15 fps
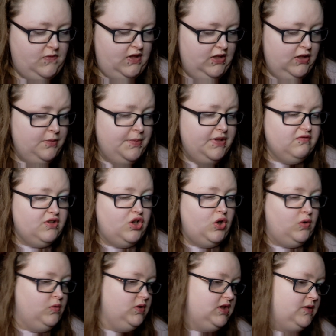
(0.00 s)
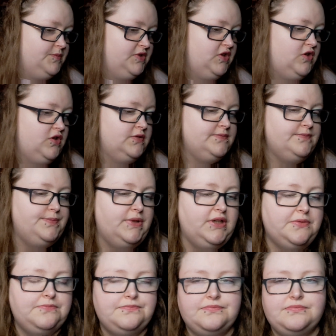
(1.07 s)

a little bit of a cold coming on, but